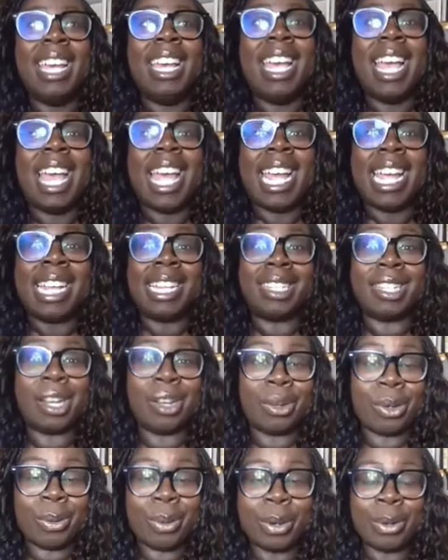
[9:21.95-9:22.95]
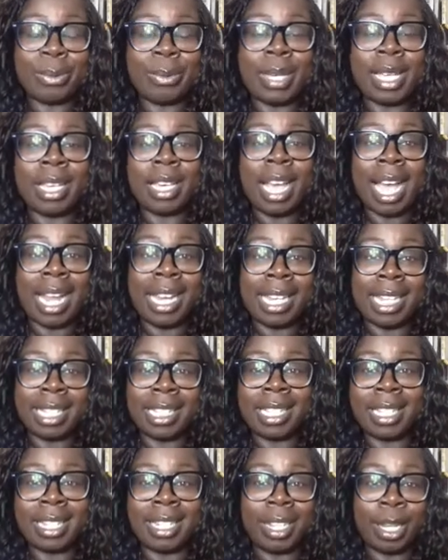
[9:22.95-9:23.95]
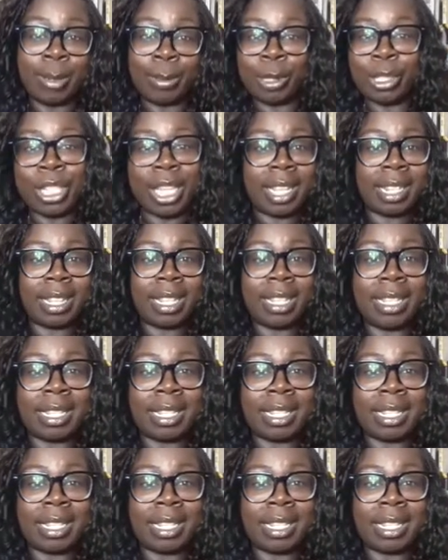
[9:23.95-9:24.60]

and don't quote me, I need to double check this,